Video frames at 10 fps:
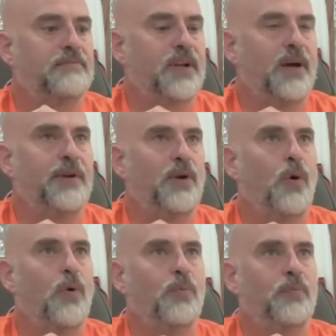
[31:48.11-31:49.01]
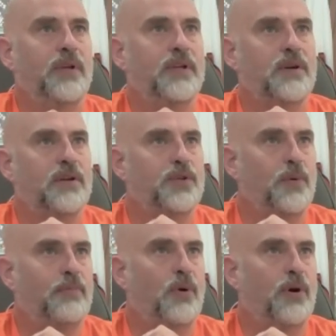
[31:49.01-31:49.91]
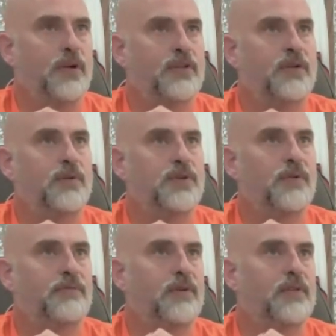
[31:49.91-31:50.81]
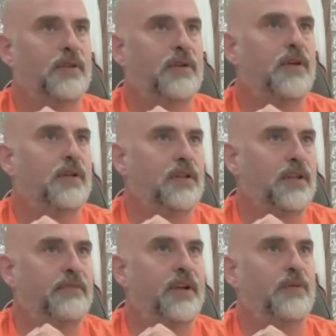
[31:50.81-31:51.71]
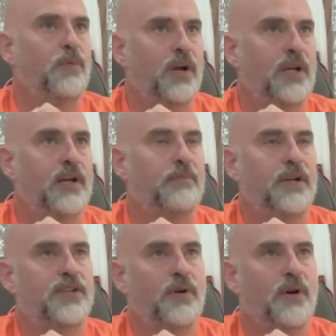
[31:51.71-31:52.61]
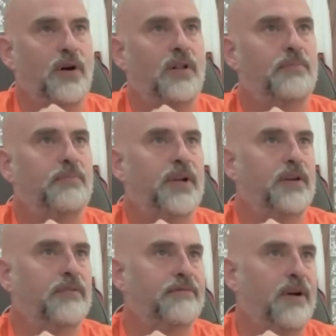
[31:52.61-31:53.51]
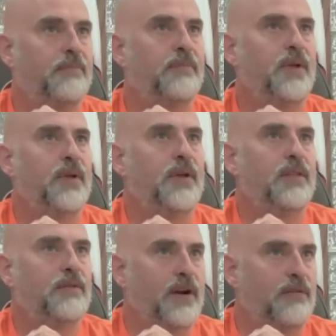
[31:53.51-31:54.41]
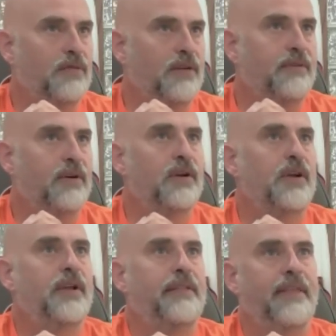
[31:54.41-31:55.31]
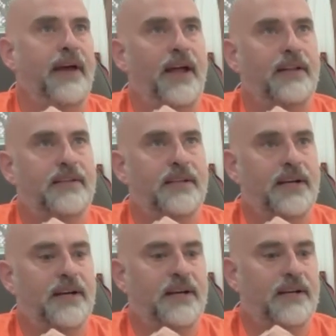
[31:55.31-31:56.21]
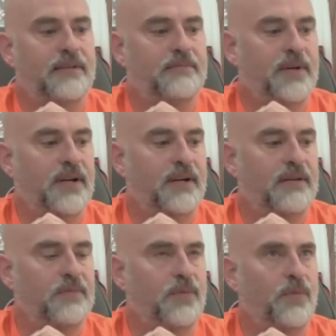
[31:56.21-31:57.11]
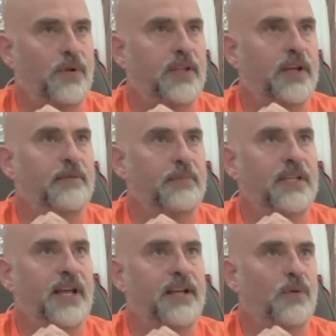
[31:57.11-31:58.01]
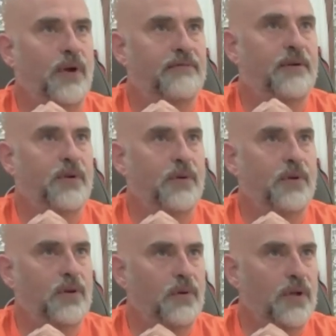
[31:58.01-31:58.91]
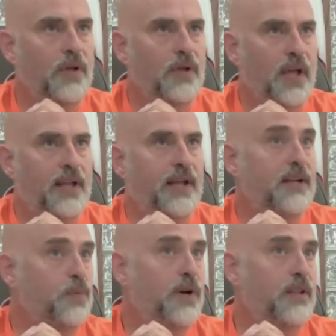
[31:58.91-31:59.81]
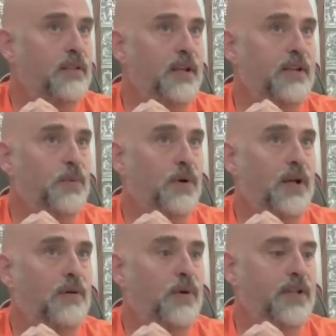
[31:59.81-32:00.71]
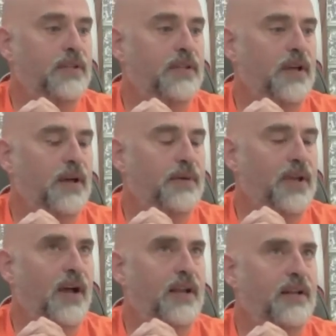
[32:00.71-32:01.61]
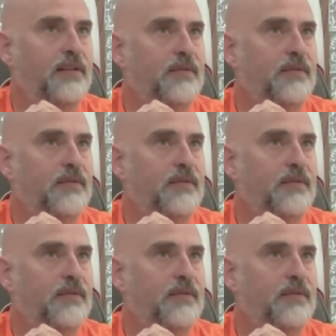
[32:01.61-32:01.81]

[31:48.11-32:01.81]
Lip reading: coming home is also important too. So if you're living and working in Montreal, but you're from the Red River, that will never be taken away from you. And that is one of the things behind